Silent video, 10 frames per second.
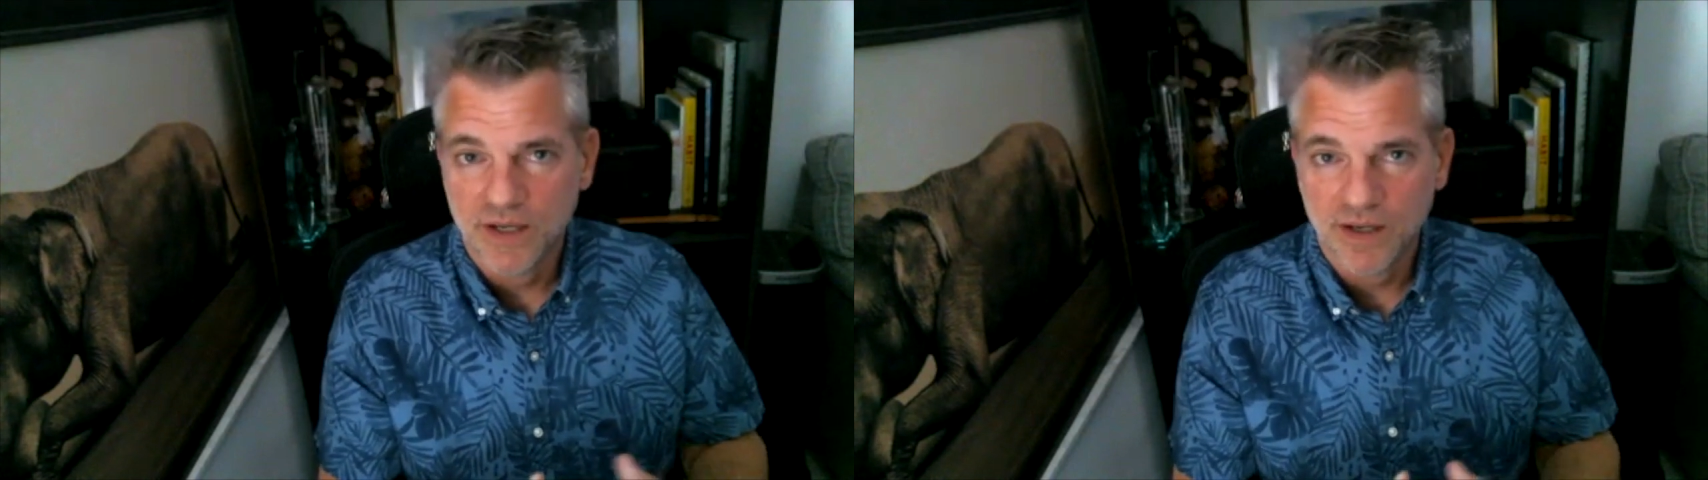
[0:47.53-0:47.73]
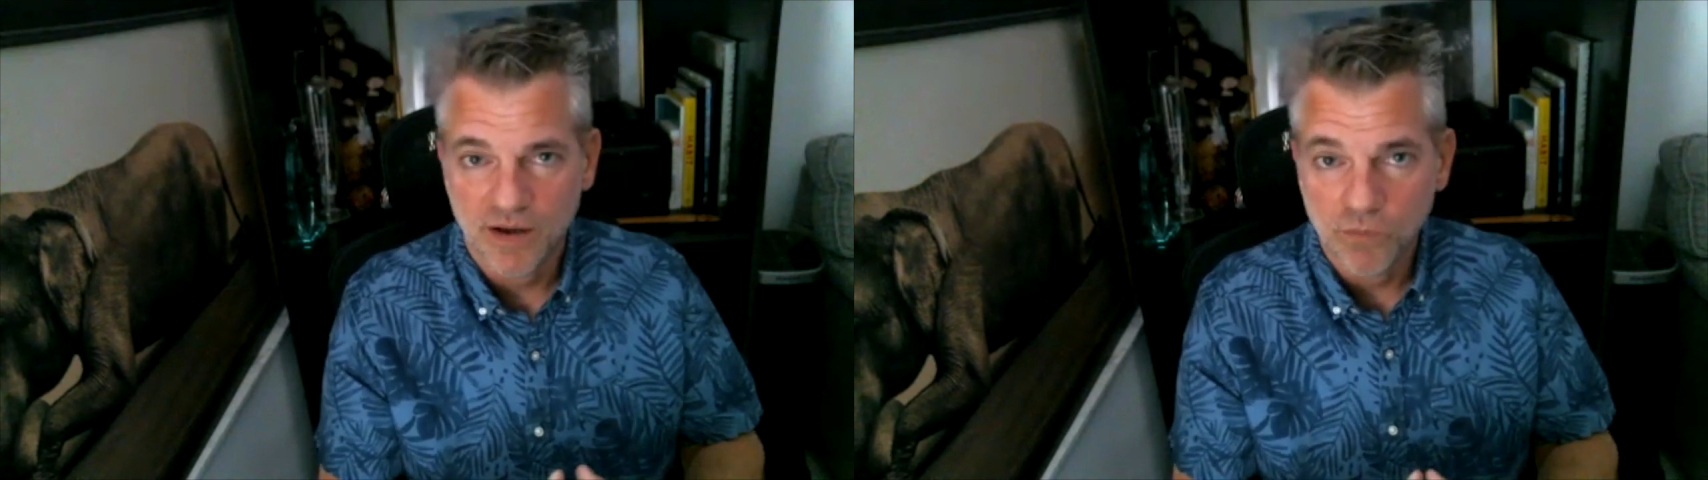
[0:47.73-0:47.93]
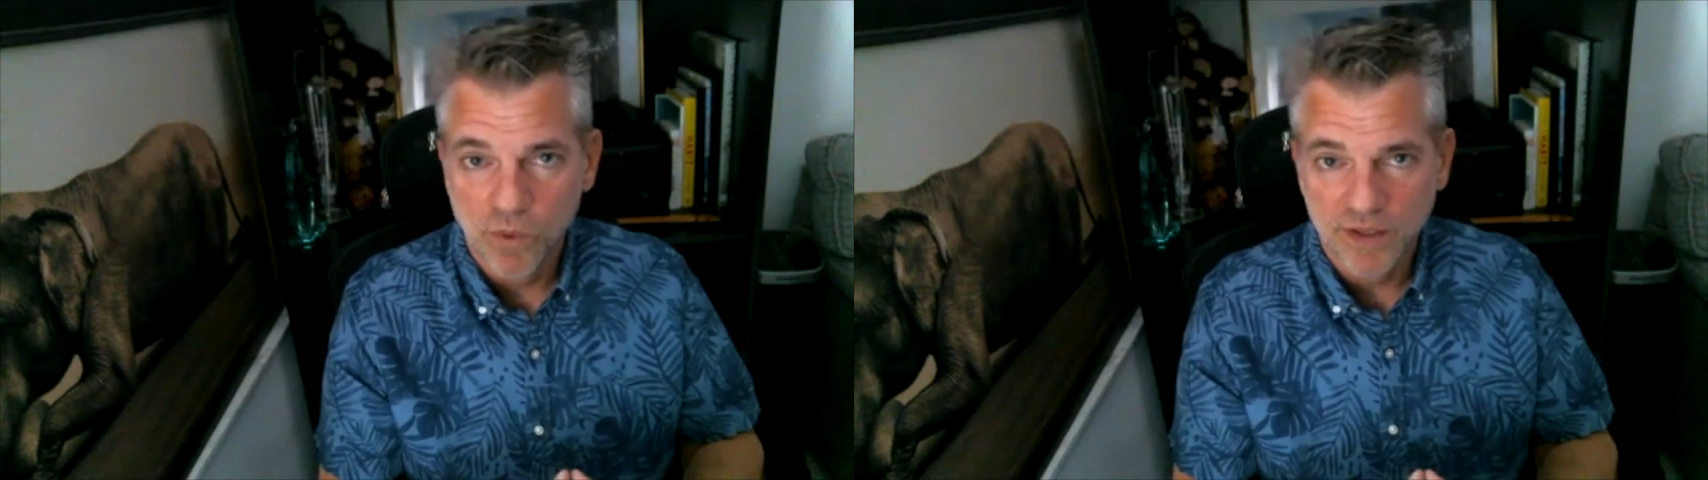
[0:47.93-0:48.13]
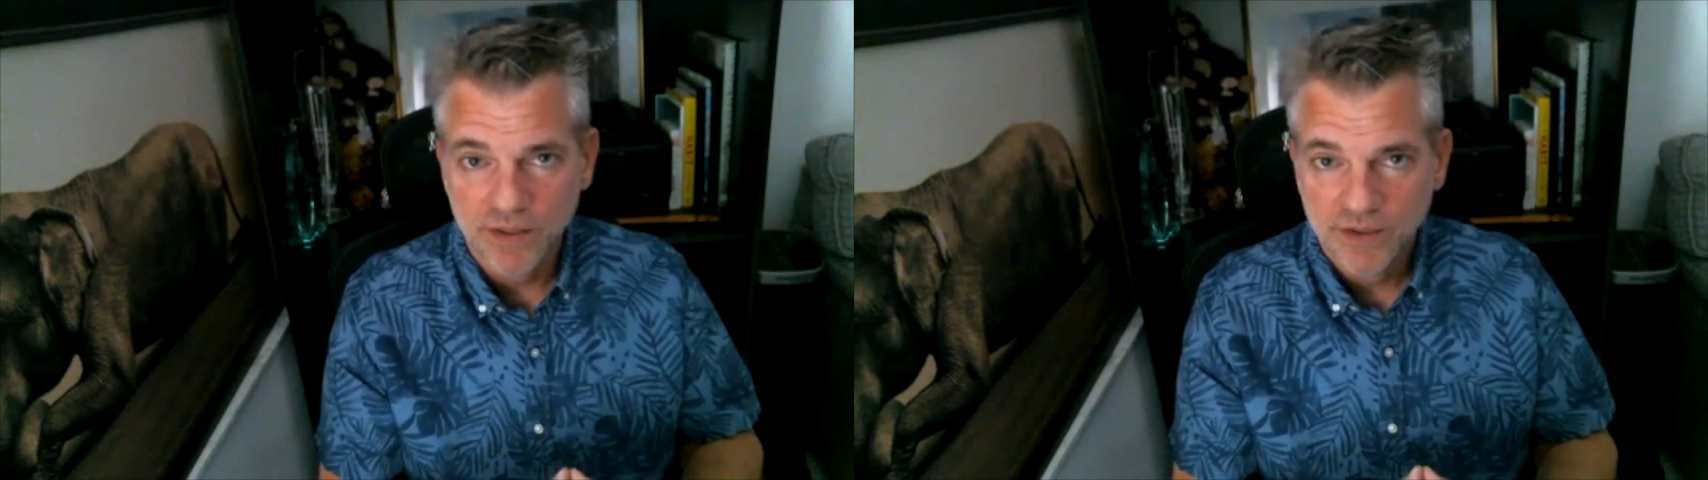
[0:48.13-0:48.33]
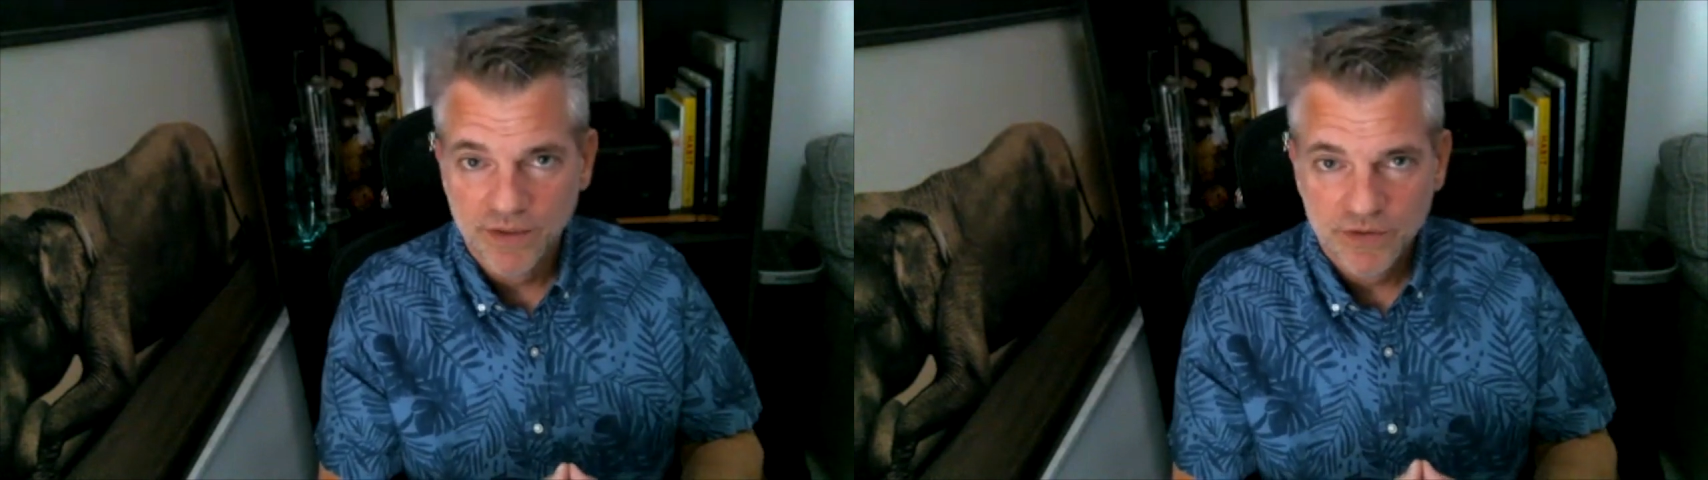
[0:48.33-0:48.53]
of what
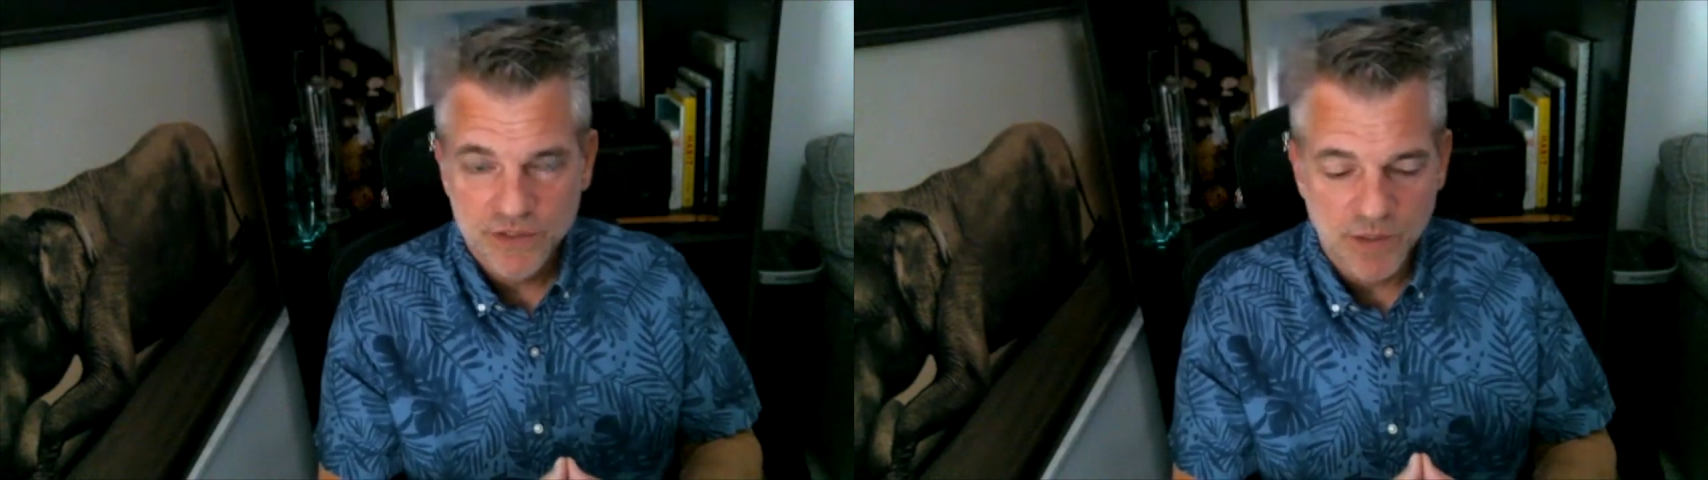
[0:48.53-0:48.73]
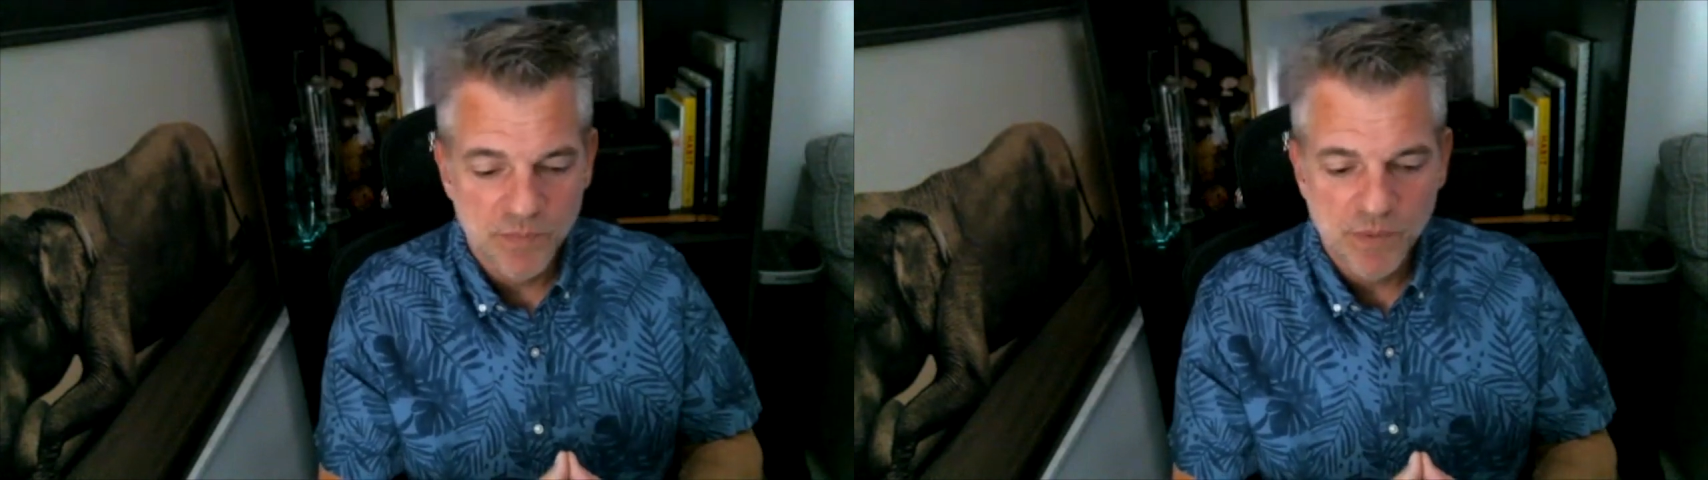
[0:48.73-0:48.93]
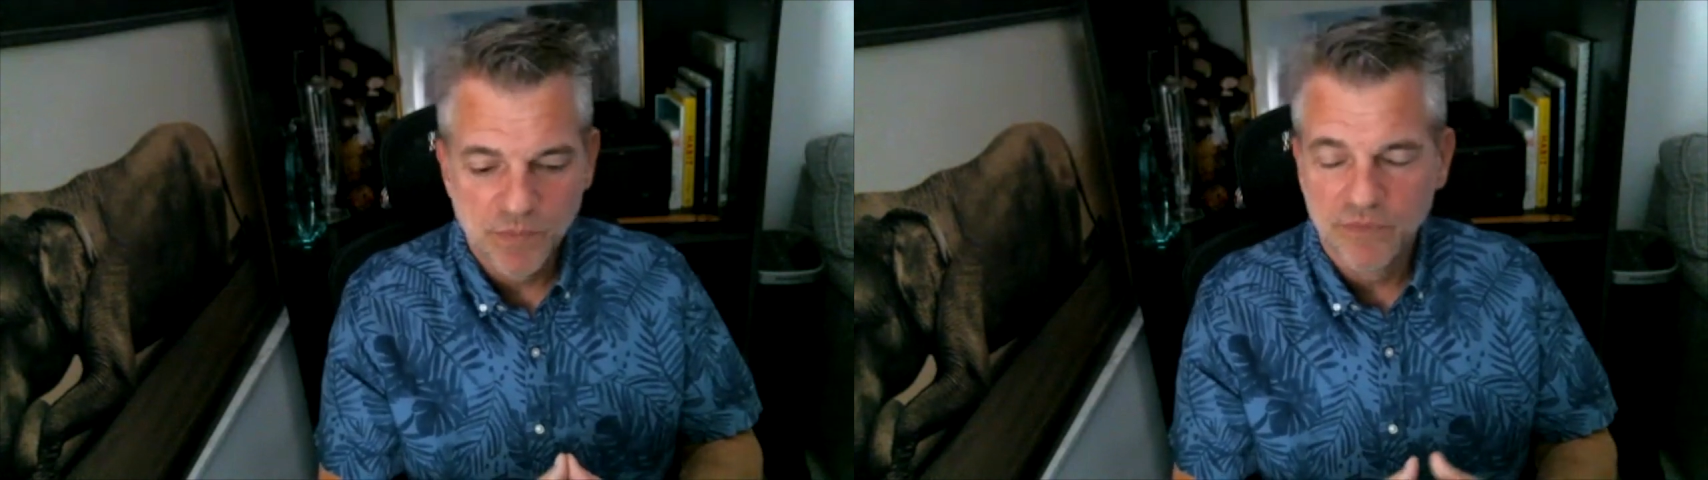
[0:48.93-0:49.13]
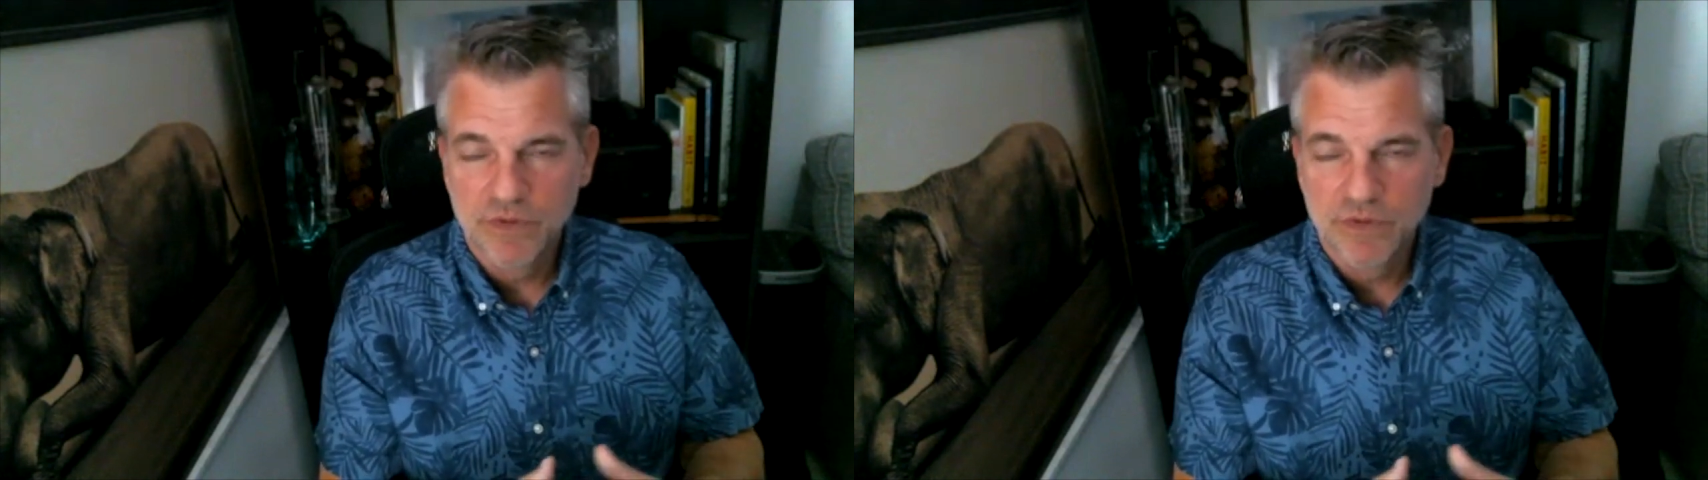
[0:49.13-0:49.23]
some people have